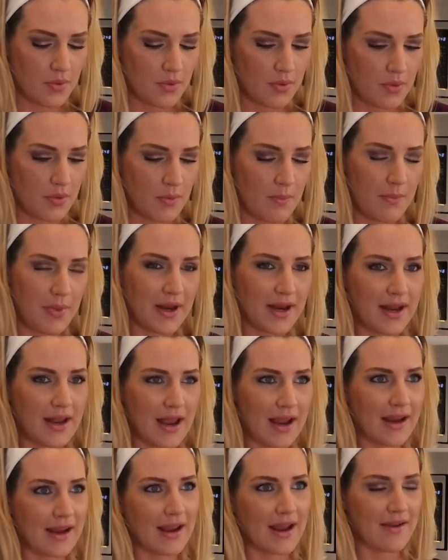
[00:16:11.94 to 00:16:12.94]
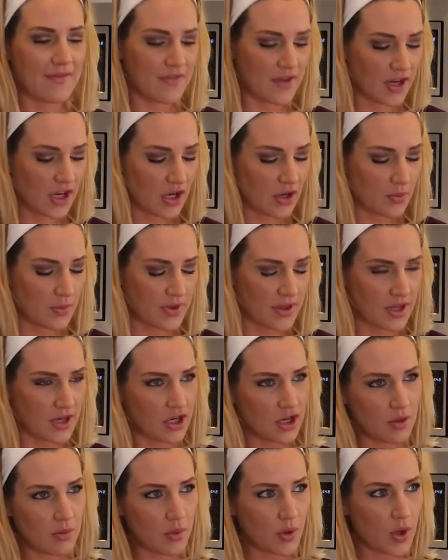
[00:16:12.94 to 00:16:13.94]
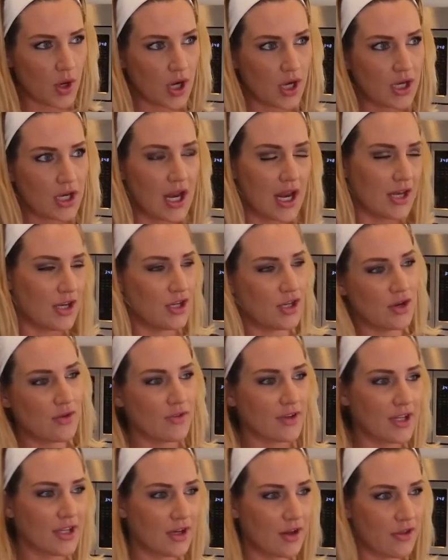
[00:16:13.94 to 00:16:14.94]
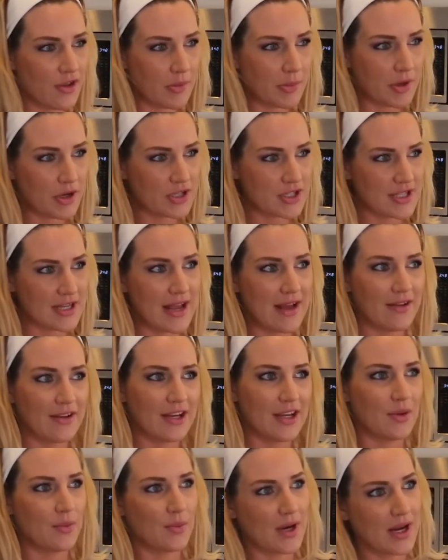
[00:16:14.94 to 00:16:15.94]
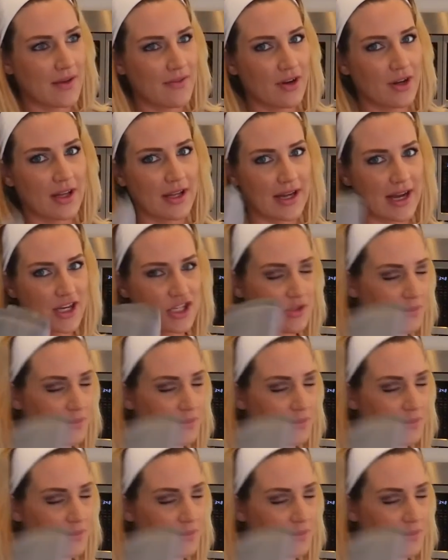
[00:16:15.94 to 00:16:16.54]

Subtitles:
But I figure with a newborn and you don't really know their personality, whatever, like I should be